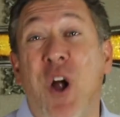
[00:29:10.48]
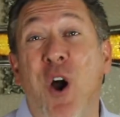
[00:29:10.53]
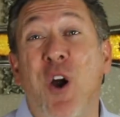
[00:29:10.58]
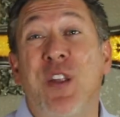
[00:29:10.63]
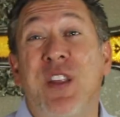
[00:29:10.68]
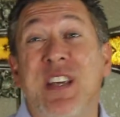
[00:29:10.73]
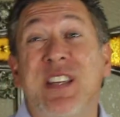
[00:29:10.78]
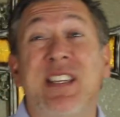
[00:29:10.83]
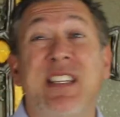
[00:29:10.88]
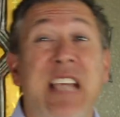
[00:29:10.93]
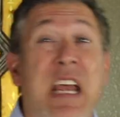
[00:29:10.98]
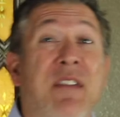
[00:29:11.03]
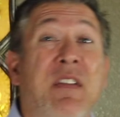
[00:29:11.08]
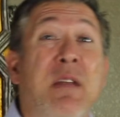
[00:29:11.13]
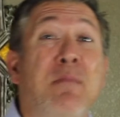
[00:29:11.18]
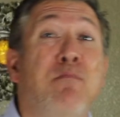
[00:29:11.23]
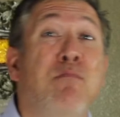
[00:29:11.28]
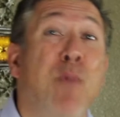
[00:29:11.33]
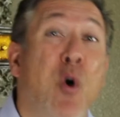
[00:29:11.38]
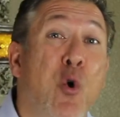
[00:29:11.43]
are the
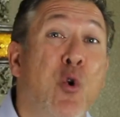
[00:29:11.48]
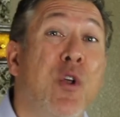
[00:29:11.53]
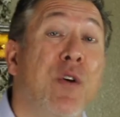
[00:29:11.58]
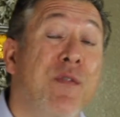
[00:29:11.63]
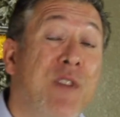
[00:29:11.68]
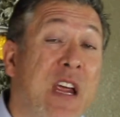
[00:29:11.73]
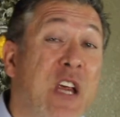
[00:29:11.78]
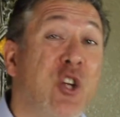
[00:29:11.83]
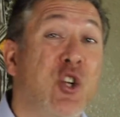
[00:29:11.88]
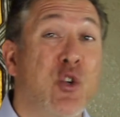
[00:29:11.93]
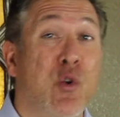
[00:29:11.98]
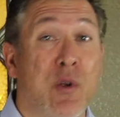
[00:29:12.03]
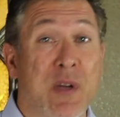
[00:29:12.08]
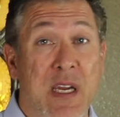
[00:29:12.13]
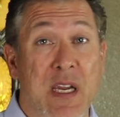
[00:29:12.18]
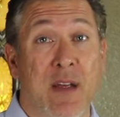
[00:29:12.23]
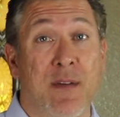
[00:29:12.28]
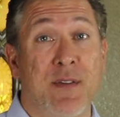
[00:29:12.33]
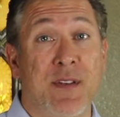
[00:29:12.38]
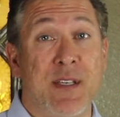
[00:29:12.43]
seven motivational
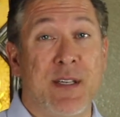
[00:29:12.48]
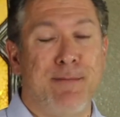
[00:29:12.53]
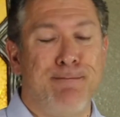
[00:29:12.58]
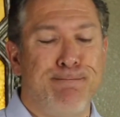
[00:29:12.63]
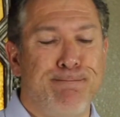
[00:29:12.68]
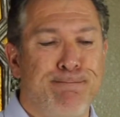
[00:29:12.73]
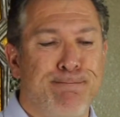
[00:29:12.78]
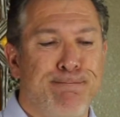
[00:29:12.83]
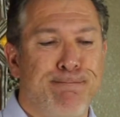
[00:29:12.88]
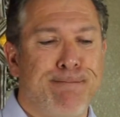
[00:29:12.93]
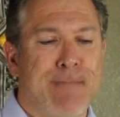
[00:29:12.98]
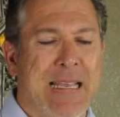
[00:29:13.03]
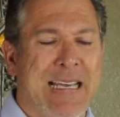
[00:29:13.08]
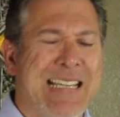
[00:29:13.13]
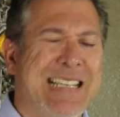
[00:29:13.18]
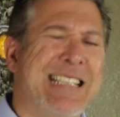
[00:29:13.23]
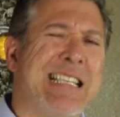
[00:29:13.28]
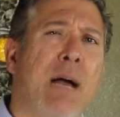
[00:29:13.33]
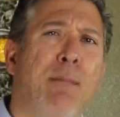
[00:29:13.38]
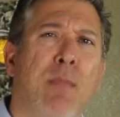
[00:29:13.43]
gifts.
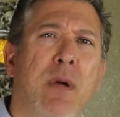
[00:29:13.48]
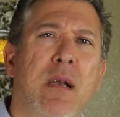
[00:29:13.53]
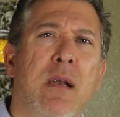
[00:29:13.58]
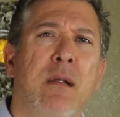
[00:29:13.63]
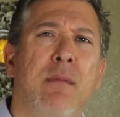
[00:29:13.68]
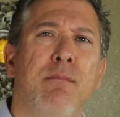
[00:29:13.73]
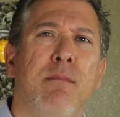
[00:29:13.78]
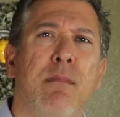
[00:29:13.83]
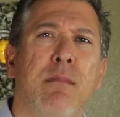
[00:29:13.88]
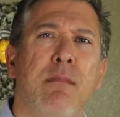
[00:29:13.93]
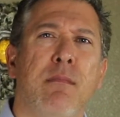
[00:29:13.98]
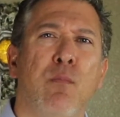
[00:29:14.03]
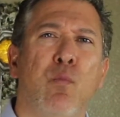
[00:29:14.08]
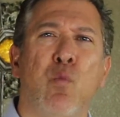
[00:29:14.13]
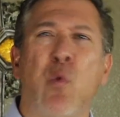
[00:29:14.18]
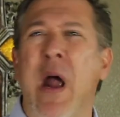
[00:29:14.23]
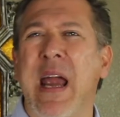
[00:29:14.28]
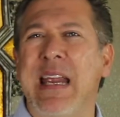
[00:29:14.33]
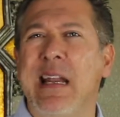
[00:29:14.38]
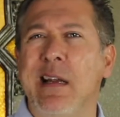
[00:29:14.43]
Someone
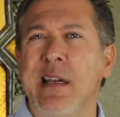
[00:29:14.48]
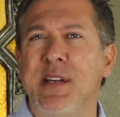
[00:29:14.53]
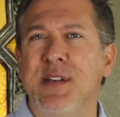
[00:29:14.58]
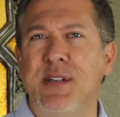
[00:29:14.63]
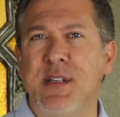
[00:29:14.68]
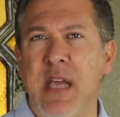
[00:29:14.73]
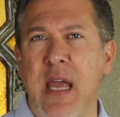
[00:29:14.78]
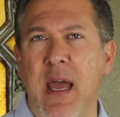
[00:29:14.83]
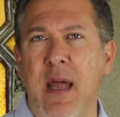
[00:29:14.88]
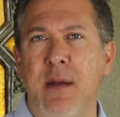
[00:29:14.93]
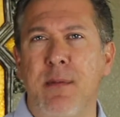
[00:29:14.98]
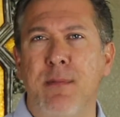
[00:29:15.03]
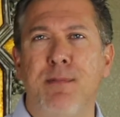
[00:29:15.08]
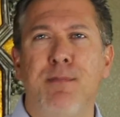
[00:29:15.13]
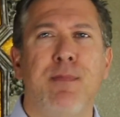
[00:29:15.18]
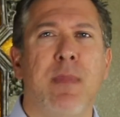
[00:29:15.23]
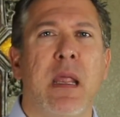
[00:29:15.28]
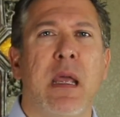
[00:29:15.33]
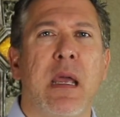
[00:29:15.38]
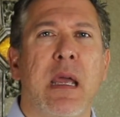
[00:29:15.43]
rightly said
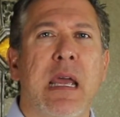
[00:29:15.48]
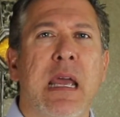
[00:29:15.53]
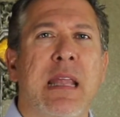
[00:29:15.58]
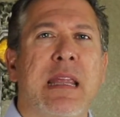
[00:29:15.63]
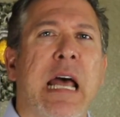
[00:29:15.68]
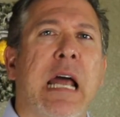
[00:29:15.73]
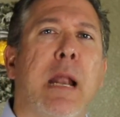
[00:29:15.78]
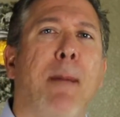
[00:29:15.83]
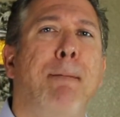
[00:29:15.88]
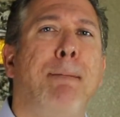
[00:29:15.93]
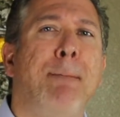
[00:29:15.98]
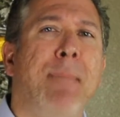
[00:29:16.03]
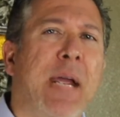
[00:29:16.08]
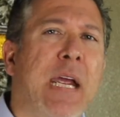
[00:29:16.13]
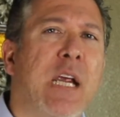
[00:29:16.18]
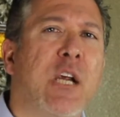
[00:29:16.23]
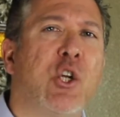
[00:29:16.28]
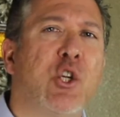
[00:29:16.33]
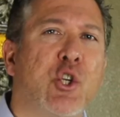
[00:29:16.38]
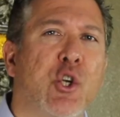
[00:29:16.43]
that a
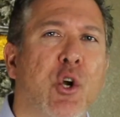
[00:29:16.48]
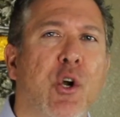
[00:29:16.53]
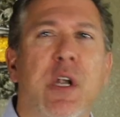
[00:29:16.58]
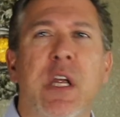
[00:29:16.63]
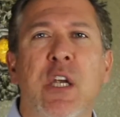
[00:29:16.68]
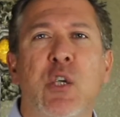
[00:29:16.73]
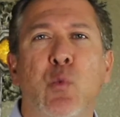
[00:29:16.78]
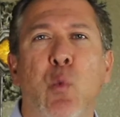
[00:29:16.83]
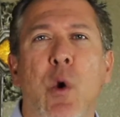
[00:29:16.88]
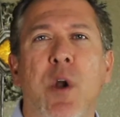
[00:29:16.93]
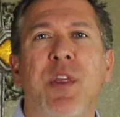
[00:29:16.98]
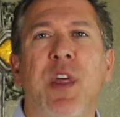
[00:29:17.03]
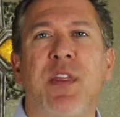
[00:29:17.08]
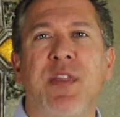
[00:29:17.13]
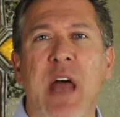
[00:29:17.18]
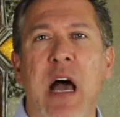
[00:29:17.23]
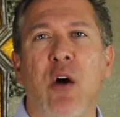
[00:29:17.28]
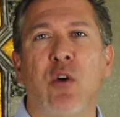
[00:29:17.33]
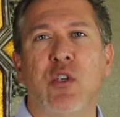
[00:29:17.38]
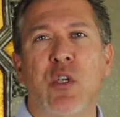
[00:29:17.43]
picture is worth a
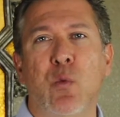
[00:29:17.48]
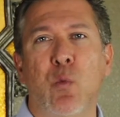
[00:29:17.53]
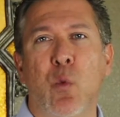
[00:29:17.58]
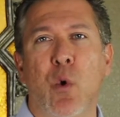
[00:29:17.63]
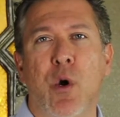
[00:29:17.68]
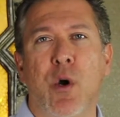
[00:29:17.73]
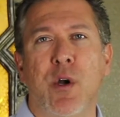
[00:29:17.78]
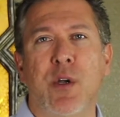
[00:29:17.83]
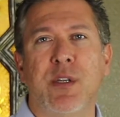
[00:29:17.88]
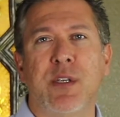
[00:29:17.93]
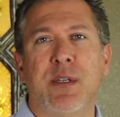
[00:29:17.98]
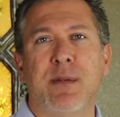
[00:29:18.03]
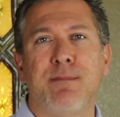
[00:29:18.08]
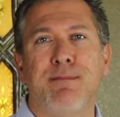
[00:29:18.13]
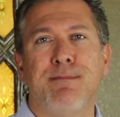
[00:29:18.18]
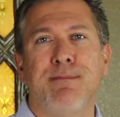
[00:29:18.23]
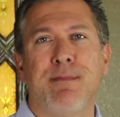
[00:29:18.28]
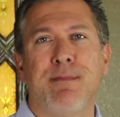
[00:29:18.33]
thousand words.